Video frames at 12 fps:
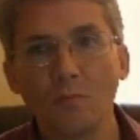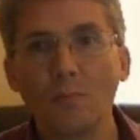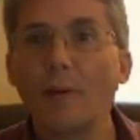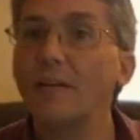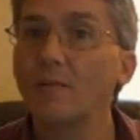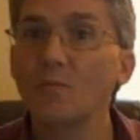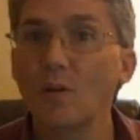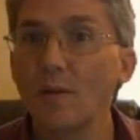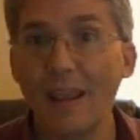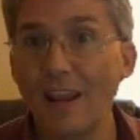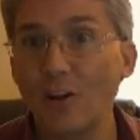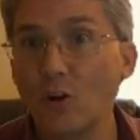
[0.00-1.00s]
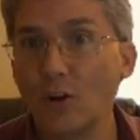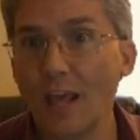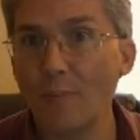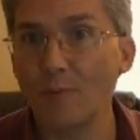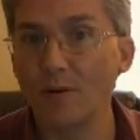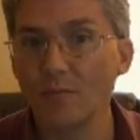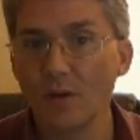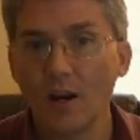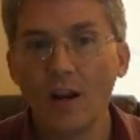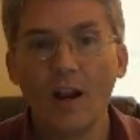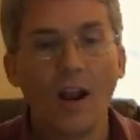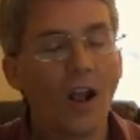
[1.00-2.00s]
but it could happen.
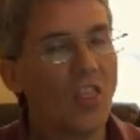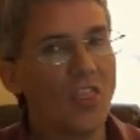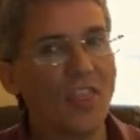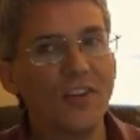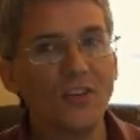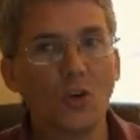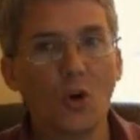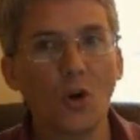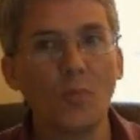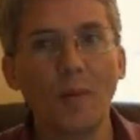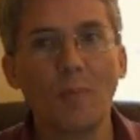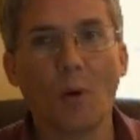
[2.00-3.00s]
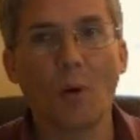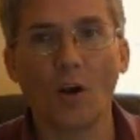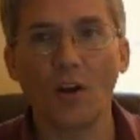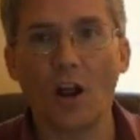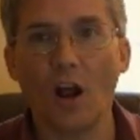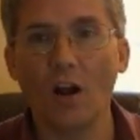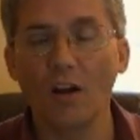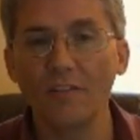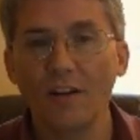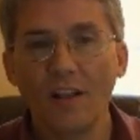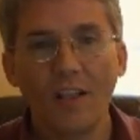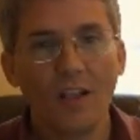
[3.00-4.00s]
This could be part of